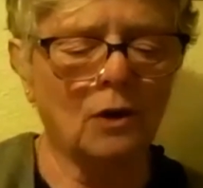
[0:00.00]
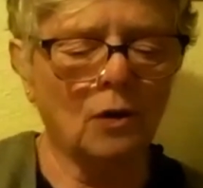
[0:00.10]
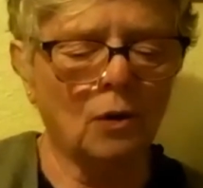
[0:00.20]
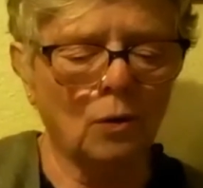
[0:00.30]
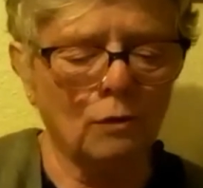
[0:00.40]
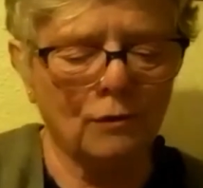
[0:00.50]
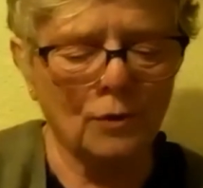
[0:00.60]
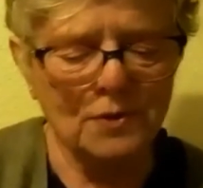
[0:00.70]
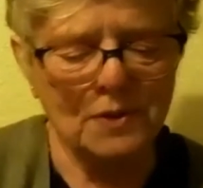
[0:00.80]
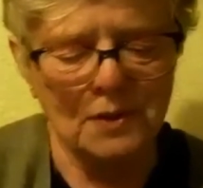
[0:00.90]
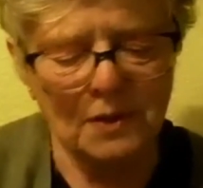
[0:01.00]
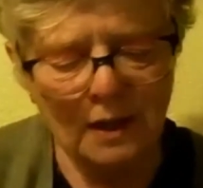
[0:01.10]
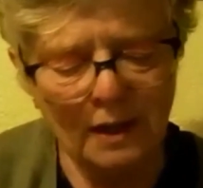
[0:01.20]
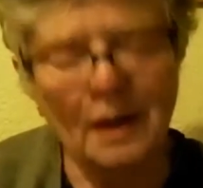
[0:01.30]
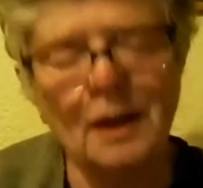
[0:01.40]
all forces
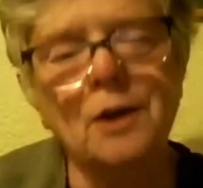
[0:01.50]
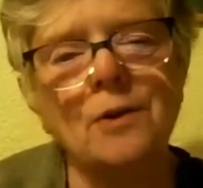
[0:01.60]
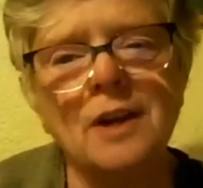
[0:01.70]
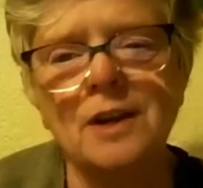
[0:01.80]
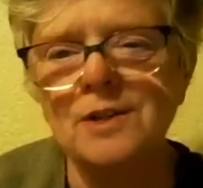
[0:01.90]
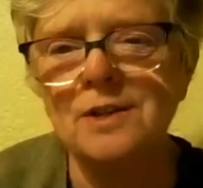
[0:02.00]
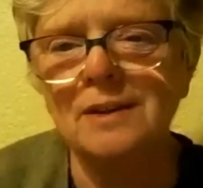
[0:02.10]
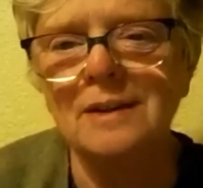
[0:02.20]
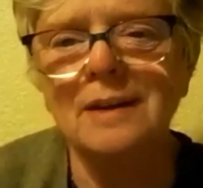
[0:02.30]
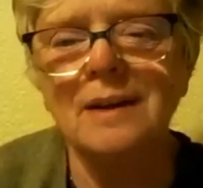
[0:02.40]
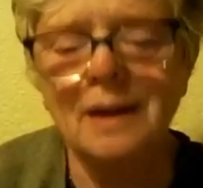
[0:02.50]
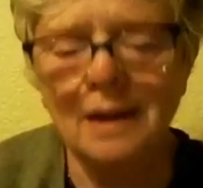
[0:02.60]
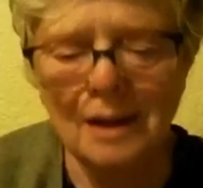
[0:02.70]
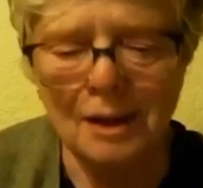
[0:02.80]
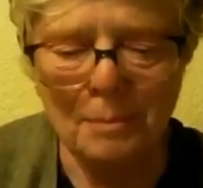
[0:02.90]
in creation.
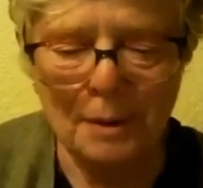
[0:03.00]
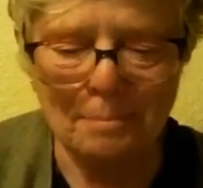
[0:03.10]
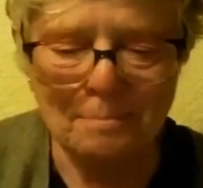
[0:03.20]
Amen.